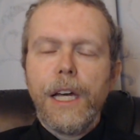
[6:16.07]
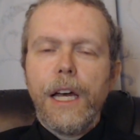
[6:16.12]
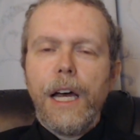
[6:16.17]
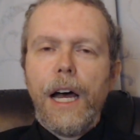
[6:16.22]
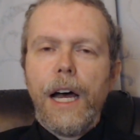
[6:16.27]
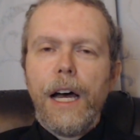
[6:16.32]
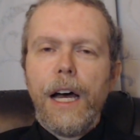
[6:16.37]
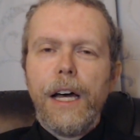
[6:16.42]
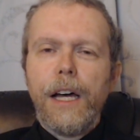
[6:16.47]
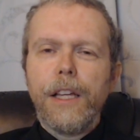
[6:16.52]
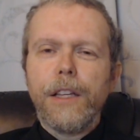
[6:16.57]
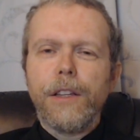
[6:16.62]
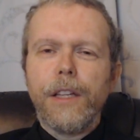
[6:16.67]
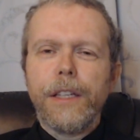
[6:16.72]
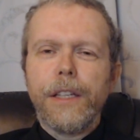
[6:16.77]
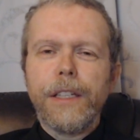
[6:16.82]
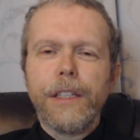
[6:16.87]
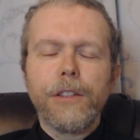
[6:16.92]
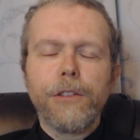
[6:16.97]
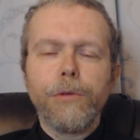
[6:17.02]
I
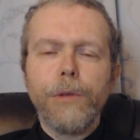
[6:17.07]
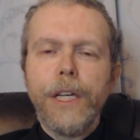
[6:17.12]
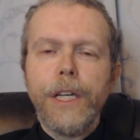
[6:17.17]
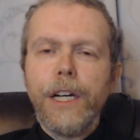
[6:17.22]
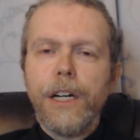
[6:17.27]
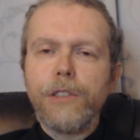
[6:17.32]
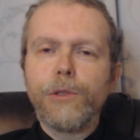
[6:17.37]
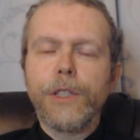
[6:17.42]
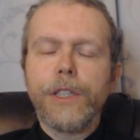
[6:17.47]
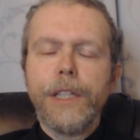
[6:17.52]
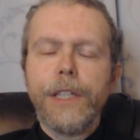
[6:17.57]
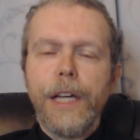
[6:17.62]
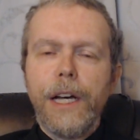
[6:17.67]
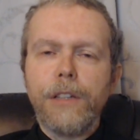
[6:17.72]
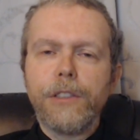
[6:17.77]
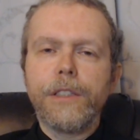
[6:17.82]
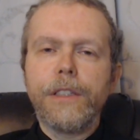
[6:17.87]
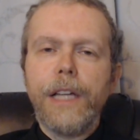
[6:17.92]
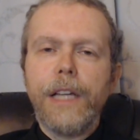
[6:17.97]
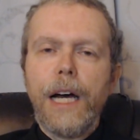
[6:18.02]
think
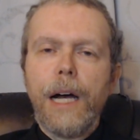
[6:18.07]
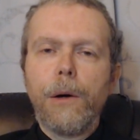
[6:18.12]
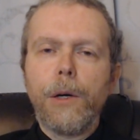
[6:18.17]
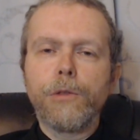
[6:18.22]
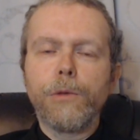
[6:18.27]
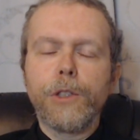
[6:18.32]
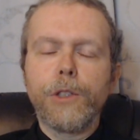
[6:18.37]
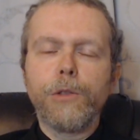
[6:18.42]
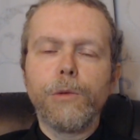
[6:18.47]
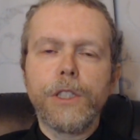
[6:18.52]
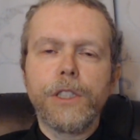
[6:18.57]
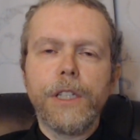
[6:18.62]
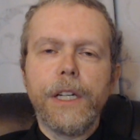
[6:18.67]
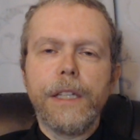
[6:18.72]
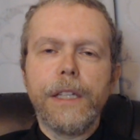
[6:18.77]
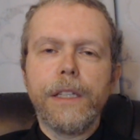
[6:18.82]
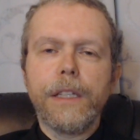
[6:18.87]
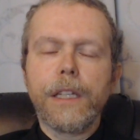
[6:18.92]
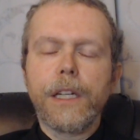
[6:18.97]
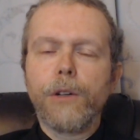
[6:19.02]
$300,000, which was
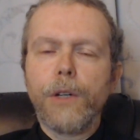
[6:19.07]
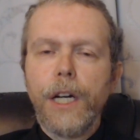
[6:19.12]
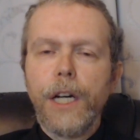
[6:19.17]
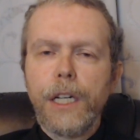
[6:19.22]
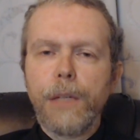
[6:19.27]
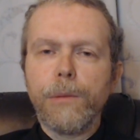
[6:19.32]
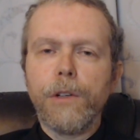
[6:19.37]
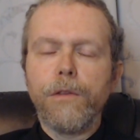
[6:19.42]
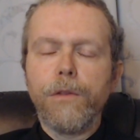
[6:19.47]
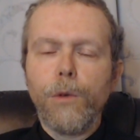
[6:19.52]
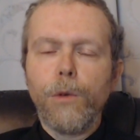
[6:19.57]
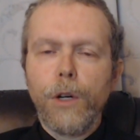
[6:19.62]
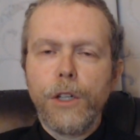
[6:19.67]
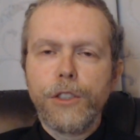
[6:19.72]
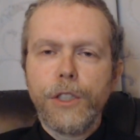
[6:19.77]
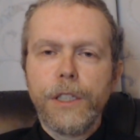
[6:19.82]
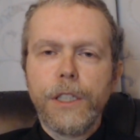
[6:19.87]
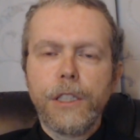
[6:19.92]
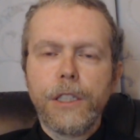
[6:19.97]
an incredible fortune.